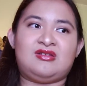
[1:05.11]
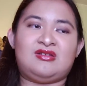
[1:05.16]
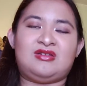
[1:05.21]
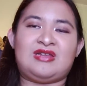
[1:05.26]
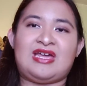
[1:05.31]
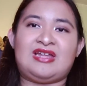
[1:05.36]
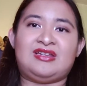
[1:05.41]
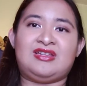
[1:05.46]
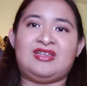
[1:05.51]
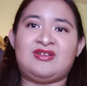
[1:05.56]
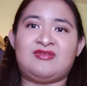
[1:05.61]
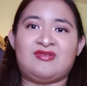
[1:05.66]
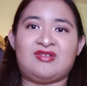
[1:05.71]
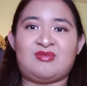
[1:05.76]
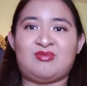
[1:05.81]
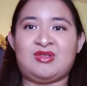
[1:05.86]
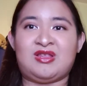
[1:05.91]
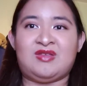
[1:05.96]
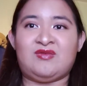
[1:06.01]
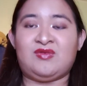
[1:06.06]
that link was
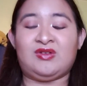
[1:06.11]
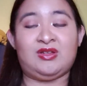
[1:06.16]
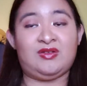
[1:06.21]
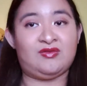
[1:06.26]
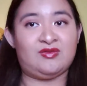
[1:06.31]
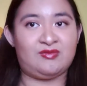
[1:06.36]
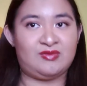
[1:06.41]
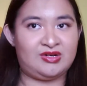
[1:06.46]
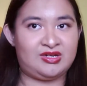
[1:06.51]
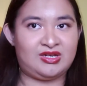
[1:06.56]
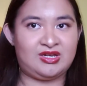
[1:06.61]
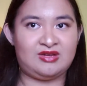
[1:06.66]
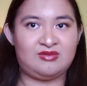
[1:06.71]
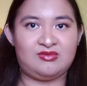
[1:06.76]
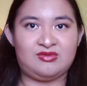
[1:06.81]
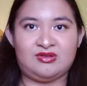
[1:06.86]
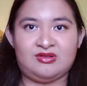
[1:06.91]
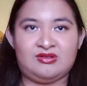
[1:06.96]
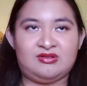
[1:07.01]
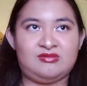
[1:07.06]
specifically for one day,
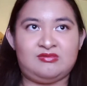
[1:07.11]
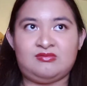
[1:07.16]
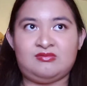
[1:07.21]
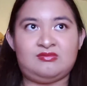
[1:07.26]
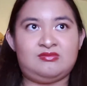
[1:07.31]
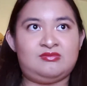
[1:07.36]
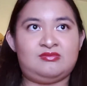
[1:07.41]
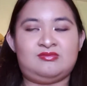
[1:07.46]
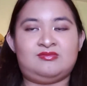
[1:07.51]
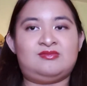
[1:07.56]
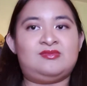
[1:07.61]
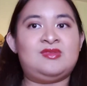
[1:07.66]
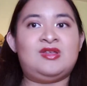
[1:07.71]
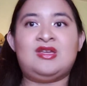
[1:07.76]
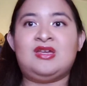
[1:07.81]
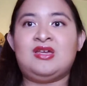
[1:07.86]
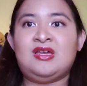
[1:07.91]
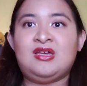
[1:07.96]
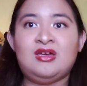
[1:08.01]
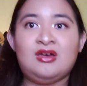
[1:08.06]
but
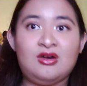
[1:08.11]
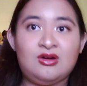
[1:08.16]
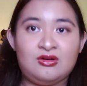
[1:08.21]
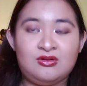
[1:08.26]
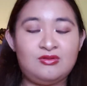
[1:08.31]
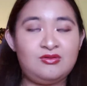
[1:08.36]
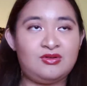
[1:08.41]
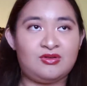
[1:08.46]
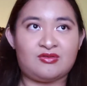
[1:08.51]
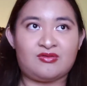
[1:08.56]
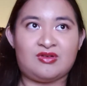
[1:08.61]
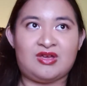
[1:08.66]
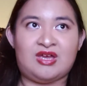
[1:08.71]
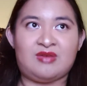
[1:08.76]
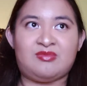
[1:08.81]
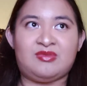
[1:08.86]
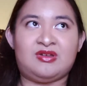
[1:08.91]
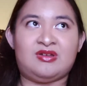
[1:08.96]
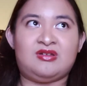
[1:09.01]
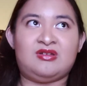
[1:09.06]
who knows what
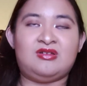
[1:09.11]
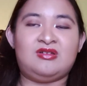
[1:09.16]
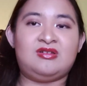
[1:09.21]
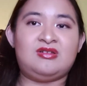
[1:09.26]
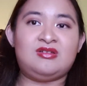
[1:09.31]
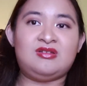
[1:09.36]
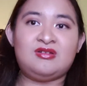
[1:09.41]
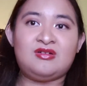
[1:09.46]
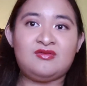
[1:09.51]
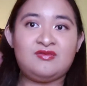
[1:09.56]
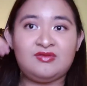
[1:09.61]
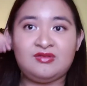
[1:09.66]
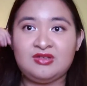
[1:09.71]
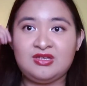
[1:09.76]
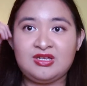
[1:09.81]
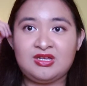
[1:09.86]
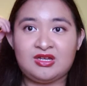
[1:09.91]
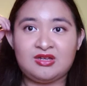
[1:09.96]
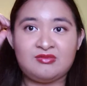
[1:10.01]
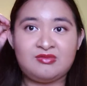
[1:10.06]
happened.
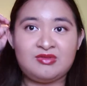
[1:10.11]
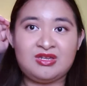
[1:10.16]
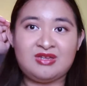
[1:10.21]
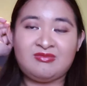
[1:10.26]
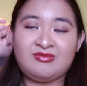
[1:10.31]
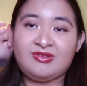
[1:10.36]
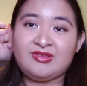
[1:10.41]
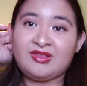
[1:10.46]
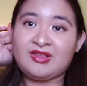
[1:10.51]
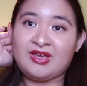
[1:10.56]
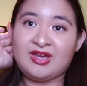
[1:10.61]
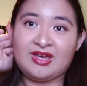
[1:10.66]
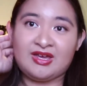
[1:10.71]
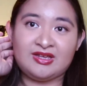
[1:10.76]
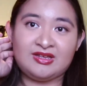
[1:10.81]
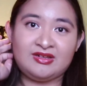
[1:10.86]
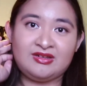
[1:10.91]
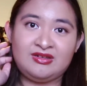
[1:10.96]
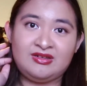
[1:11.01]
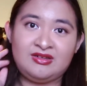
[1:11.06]
Hopefully I'll be able to
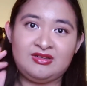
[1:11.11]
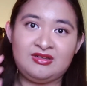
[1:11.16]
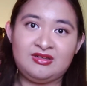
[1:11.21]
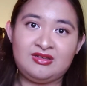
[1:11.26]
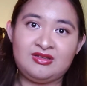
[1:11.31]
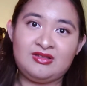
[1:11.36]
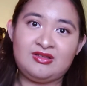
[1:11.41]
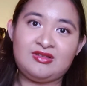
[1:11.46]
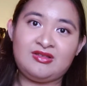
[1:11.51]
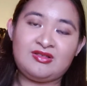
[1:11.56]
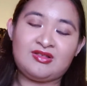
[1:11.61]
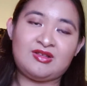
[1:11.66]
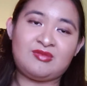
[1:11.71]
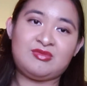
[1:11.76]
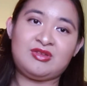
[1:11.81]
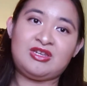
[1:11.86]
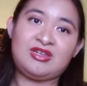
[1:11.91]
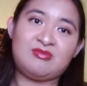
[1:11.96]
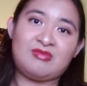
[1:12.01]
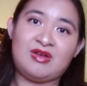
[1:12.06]
add
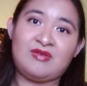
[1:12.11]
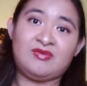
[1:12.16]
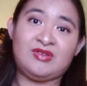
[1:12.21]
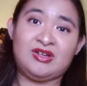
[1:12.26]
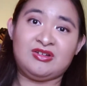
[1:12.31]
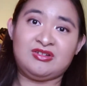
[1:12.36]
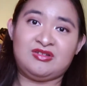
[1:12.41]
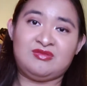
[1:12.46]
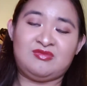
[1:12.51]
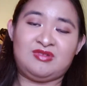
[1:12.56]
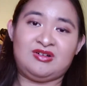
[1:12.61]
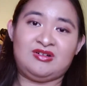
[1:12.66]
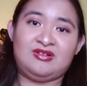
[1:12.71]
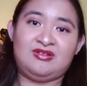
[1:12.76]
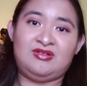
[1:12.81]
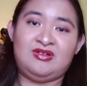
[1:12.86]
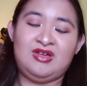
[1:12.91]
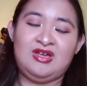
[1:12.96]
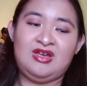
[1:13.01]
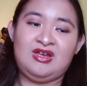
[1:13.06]
something to my vlog
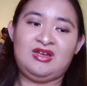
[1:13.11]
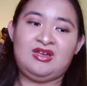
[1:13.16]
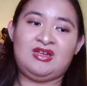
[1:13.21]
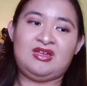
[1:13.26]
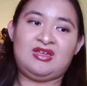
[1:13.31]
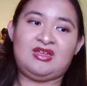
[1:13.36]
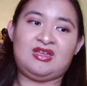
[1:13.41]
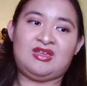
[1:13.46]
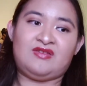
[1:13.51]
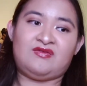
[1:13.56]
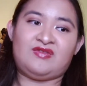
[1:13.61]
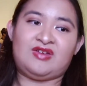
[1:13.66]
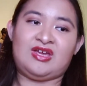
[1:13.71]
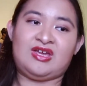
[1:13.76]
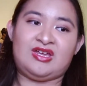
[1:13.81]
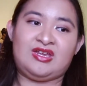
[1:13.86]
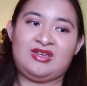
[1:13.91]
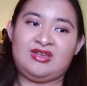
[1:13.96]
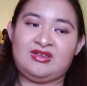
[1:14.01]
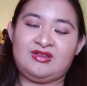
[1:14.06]
tomorrow if
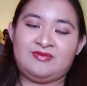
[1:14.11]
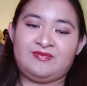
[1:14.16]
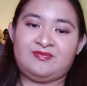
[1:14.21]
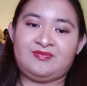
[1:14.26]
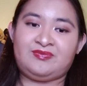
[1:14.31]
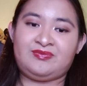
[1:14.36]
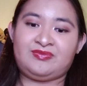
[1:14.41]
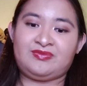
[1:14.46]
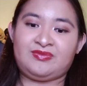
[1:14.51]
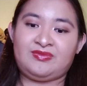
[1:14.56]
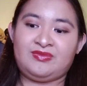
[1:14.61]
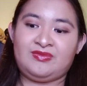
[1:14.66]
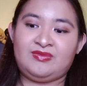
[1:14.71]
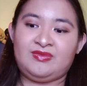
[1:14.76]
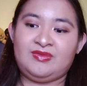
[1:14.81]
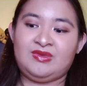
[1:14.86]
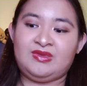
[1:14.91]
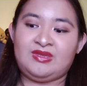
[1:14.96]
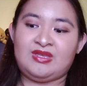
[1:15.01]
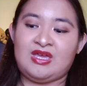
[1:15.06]
I
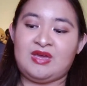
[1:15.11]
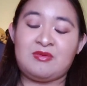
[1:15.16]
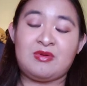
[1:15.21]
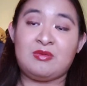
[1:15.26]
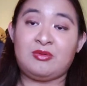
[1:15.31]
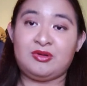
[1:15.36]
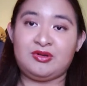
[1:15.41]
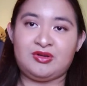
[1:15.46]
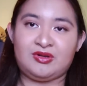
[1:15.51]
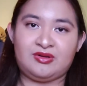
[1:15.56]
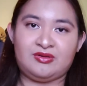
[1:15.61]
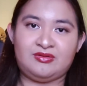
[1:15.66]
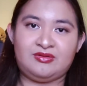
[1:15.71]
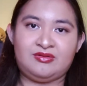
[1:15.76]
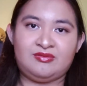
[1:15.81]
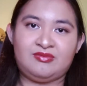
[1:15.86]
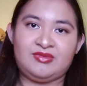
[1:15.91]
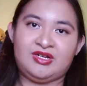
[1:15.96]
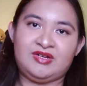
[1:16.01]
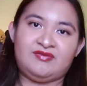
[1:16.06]
am able to
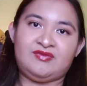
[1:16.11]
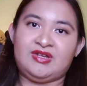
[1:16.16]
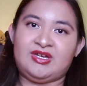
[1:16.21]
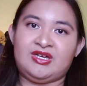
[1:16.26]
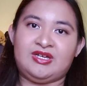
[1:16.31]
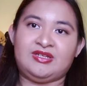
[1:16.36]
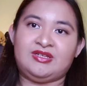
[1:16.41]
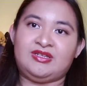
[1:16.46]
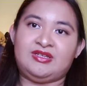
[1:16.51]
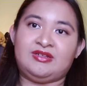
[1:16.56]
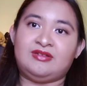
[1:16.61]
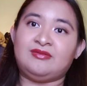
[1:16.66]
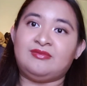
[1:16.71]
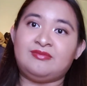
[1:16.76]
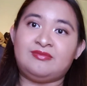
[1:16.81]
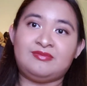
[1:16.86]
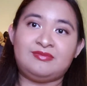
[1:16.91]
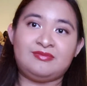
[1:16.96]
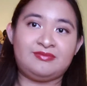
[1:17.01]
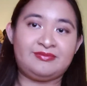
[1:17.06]
go, but if not, then
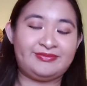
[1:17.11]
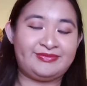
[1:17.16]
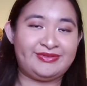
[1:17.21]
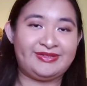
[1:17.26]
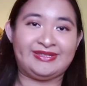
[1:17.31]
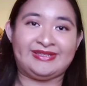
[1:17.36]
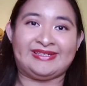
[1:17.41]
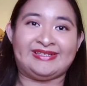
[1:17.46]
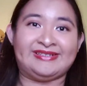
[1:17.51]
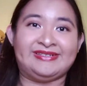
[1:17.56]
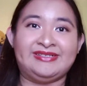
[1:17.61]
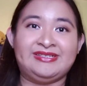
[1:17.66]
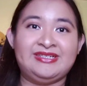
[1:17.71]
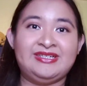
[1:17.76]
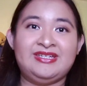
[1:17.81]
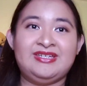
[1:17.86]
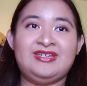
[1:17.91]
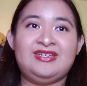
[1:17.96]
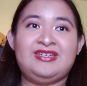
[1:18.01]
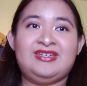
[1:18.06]
yeah,
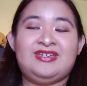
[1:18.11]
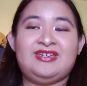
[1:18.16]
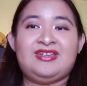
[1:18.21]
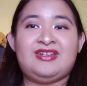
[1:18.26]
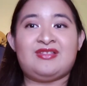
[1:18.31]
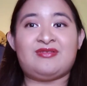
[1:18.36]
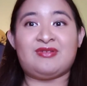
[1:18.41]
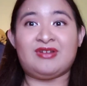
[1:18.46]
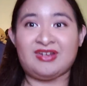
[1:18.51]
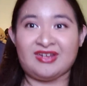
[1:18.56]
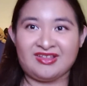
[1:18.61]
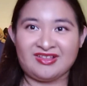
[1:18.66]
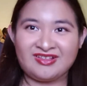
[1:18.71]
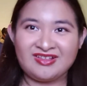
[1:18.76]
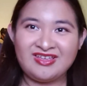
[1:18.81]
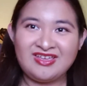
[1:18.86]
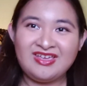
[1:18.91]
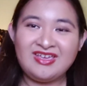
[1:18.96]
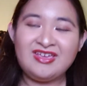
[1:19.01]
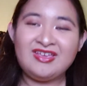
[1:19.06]
it is what it is.
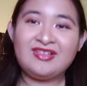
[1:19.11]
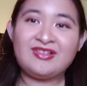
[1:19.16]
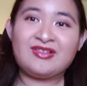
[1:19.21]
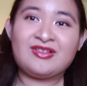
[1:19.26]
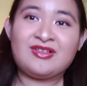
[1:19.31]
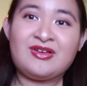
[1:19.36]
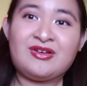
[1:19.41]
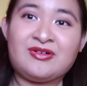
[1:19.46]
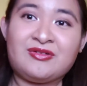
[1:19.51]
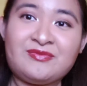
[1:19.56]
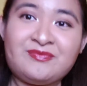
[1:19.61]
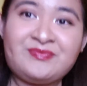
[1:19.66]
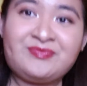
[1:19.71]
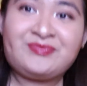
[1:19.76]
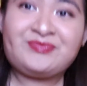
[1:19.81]
So